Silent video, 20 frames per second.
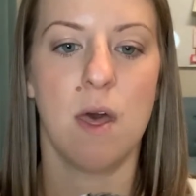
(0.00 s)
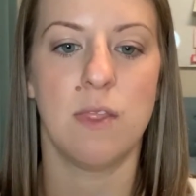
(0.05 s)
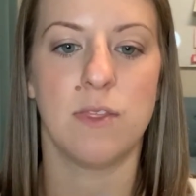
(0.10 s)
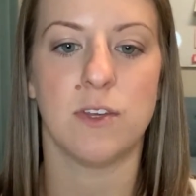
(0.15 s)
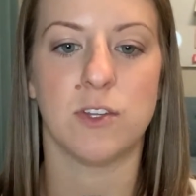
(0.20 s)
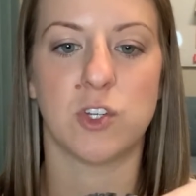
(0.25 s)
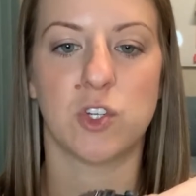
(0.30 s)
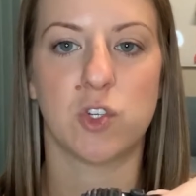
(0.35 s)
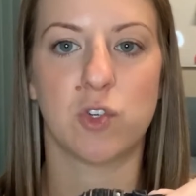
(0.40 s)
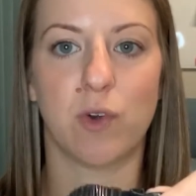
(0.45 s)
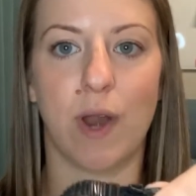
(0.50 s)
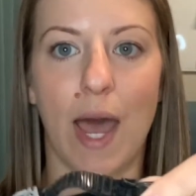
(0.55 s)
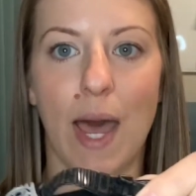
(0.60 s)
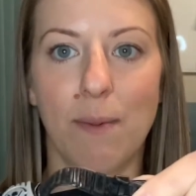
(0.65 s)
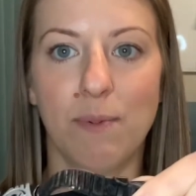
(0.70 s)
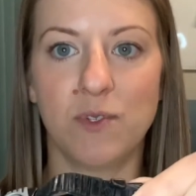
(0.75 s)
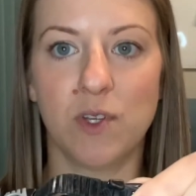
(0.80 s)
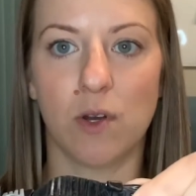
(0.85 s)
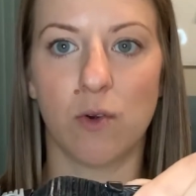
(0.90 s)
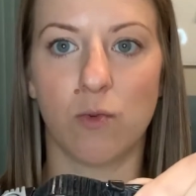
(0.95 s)
The
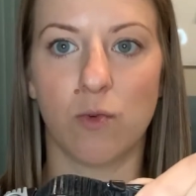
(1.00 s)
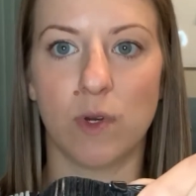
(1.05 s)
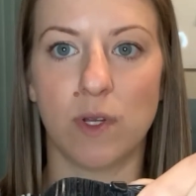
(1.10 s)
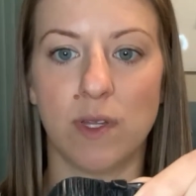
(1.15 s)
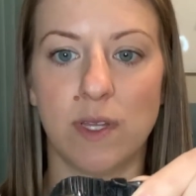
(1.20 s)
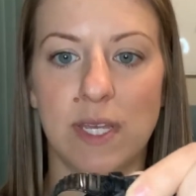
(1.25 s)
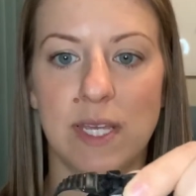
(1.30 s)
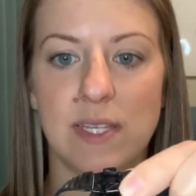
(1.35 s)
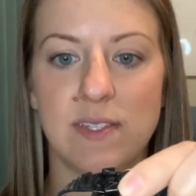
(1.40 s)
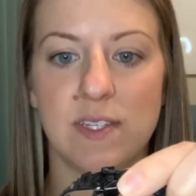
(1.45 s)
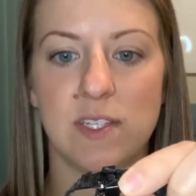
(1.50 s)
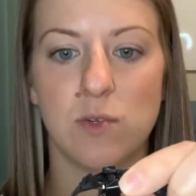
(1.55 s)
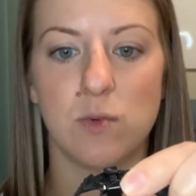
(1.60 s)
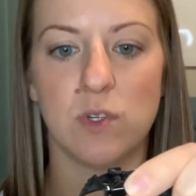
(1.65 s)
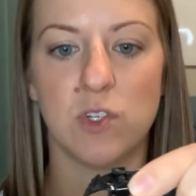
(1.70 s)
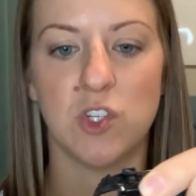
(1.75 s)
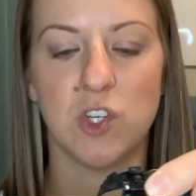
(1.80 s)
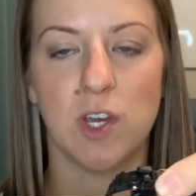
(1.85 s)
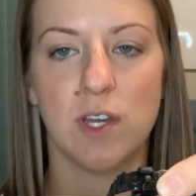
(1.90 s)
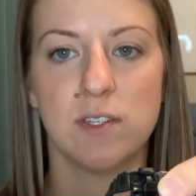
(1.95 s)
straps are really easy to
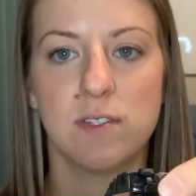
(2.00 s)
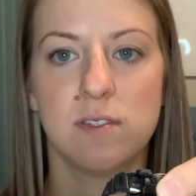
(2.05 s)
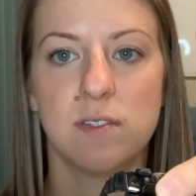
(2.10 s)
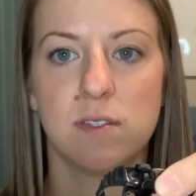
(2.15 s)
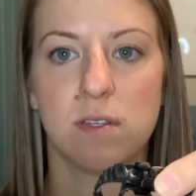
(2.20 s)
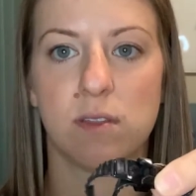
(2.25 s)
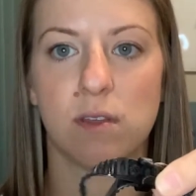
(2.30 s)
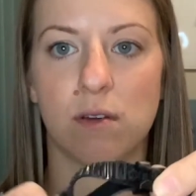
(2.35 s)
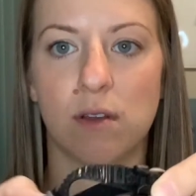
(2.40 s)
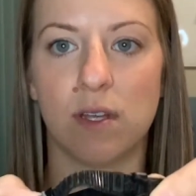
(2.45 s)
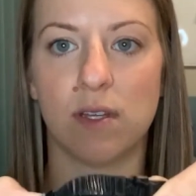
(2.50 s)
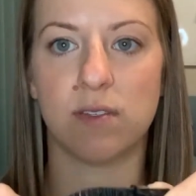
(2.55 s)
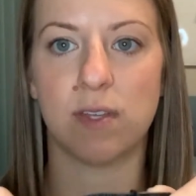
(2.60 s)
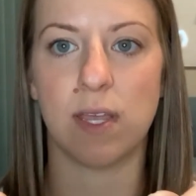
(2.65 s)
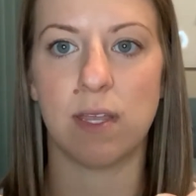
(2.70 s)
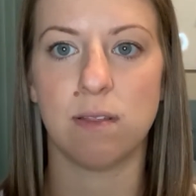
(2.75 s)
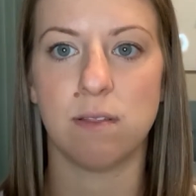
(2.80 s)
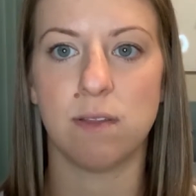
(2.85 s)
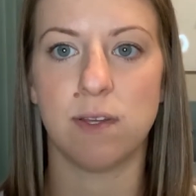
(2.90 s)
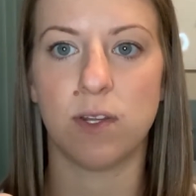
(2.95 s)
adjust. There is
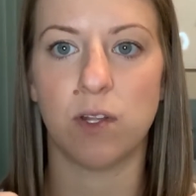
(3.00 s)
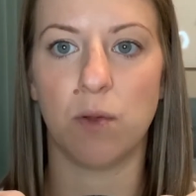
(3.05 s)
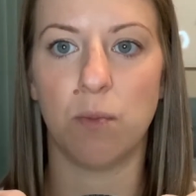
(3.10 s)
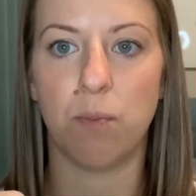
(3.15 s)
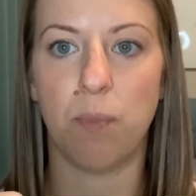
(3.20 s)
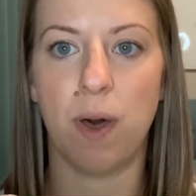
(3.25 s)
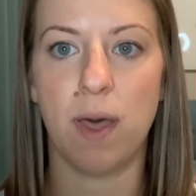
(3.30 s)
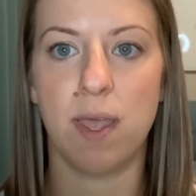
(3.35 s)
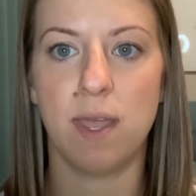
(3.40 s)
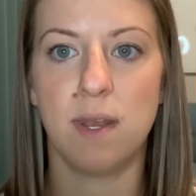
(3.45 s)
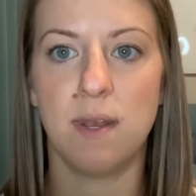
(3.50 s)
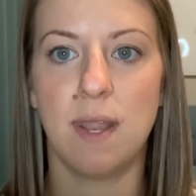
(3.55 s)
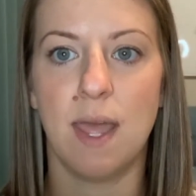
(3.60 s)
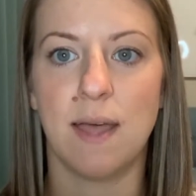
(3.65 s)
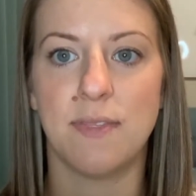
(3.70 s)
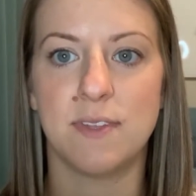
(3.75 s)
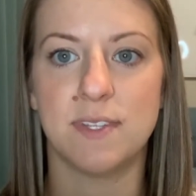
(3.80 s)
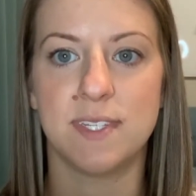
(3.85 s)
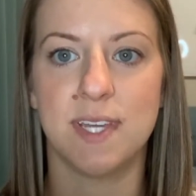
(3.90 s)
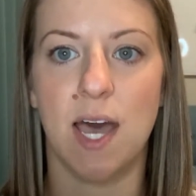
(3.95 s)
a little button
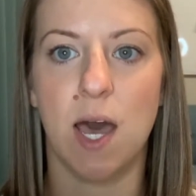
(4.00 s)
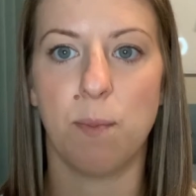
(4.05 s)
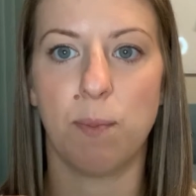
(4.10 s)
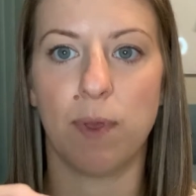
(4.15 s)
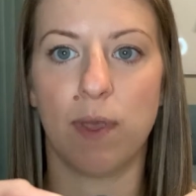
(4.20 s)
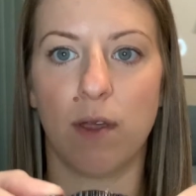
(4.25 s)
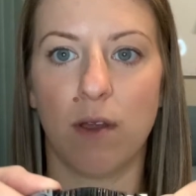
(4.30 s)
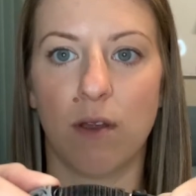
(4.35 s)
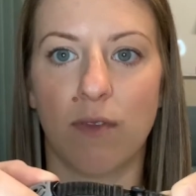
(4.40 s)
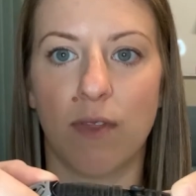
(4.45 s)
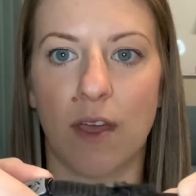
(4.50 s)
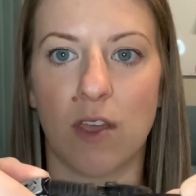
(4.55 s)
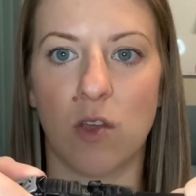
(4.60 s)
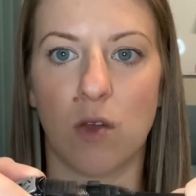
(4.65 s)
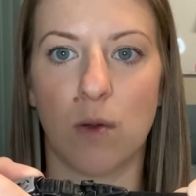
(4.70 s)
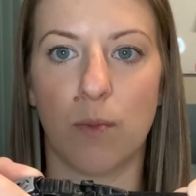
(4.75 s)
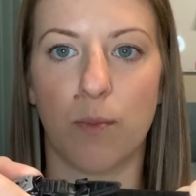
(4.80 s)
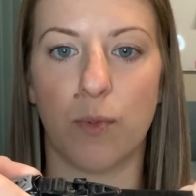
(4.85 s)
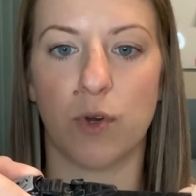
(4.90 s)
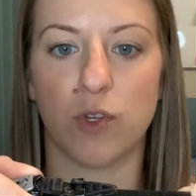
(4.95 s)
at the top here that
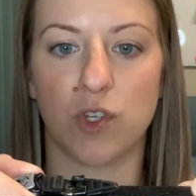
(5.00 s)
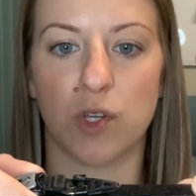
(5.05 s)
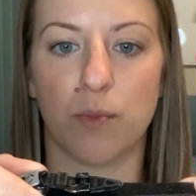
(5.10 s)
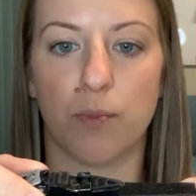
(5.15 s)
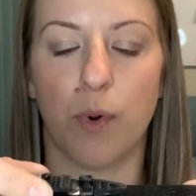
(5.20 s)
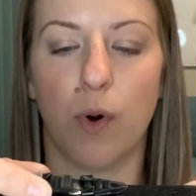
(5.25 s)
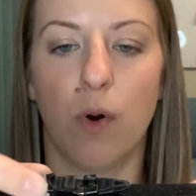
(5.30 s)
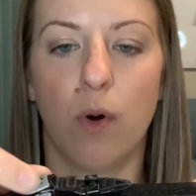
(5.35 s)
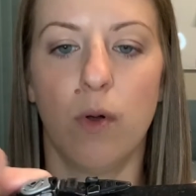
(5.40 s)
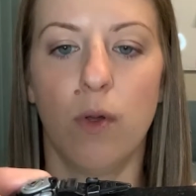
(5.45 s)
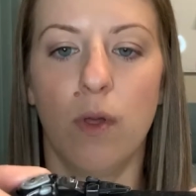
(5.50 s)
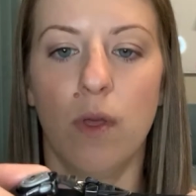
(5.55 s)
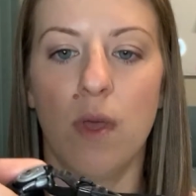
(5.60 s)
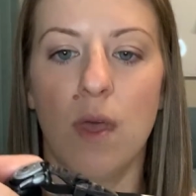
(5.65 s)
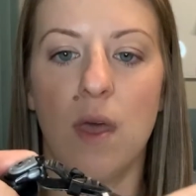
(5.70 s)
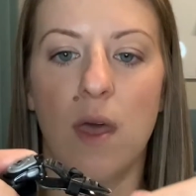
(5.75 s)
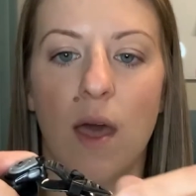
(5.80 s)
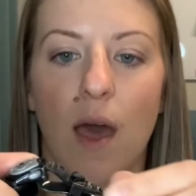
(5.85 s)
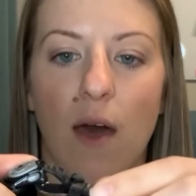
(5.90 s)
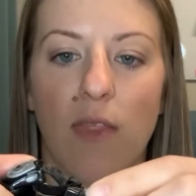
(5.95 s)
you can push and pull,
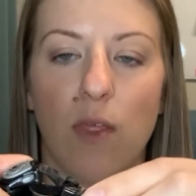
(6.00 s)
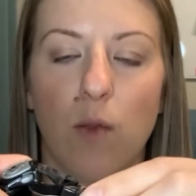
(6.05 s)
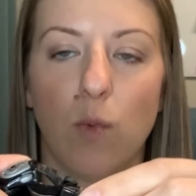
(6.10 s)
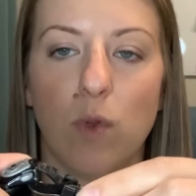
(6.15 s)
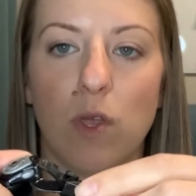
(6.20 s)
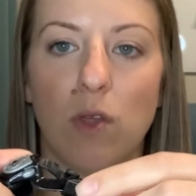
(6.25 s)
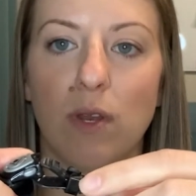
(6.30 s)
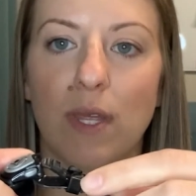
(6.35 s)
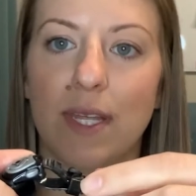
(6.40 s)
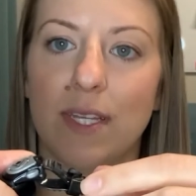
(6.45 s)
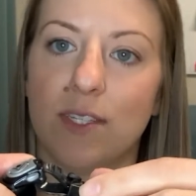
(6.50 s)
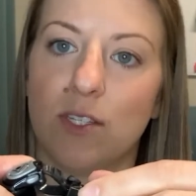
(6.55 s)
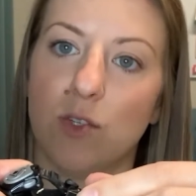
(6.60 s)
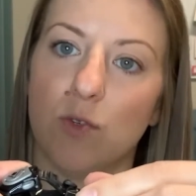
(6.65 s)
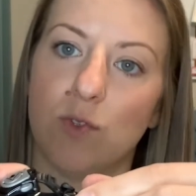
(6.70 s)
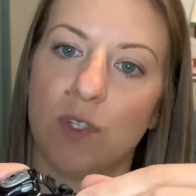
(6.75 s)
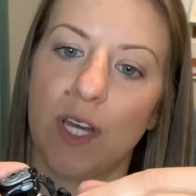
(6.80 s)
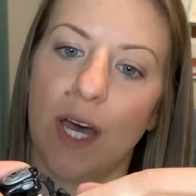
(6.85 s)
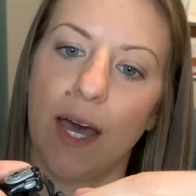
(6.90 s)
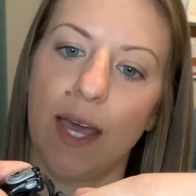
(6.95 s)
and then when you need
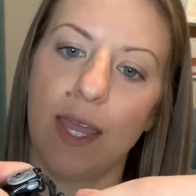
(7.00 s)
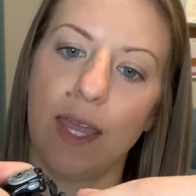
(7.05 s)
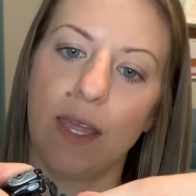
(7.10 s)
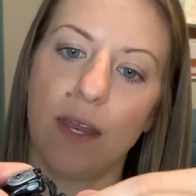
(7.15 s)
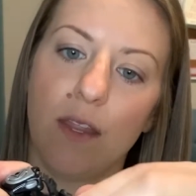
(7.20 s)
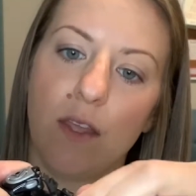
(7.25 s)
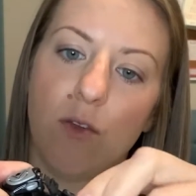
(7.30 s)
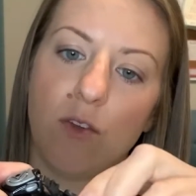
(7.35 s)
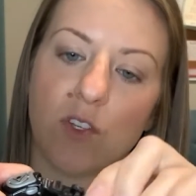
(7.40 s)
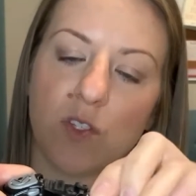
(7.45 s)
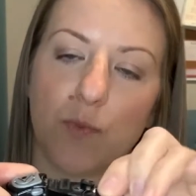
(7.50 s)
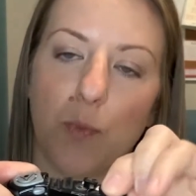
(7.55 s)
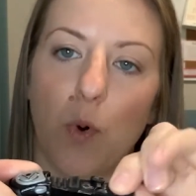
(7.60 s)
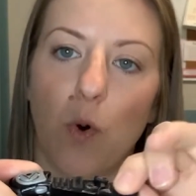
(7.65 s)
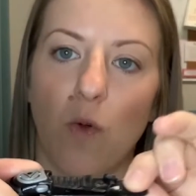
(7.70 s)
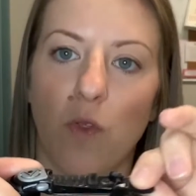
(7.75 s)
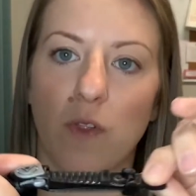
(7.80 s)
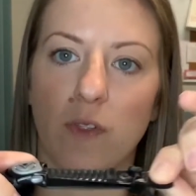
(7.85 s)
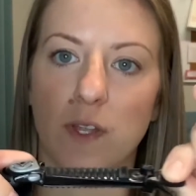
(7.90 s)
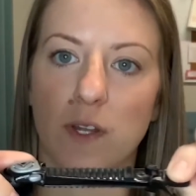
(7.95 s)
to tighten, you just
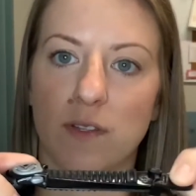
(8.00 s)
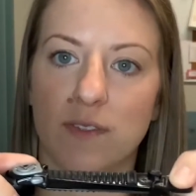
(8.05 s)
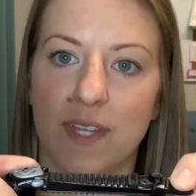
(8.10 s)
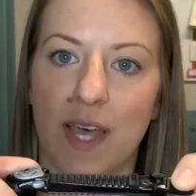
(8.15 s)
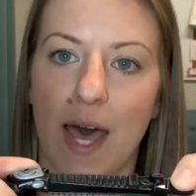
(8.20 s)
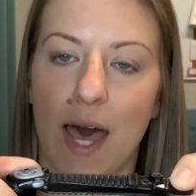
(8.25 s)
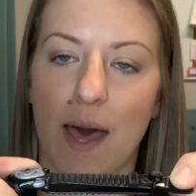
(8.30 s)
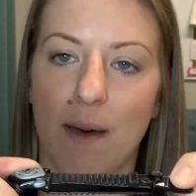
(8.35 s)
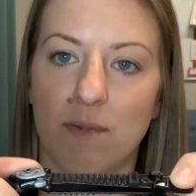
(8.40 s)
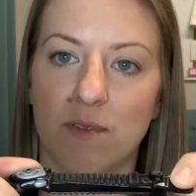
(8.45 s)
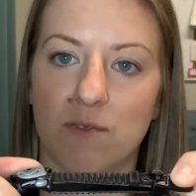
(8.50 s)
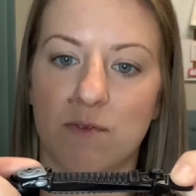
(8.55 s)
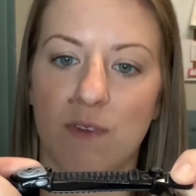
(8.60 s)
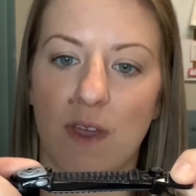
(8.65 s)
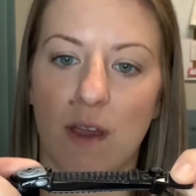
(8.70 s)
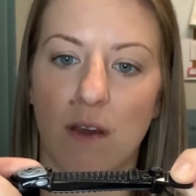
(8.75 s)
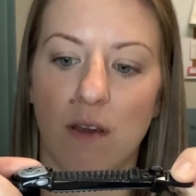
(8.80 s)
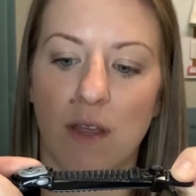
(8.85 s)
pull the little tabs. Very